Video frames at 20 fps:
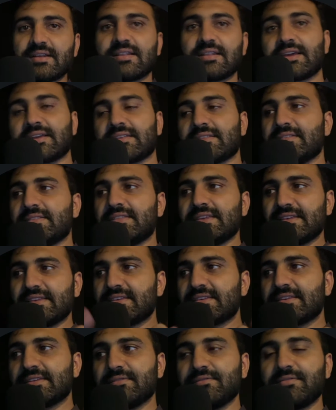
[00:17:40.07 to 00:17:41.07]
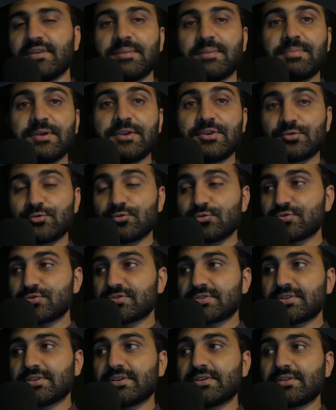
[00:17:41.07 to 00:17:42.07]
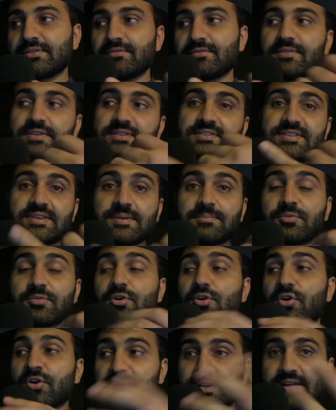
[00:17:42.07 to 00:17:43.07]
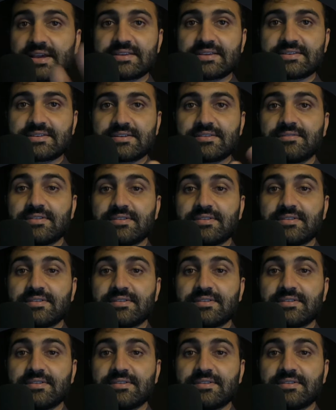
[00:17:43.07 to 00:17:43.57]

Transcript: like this will be used with some context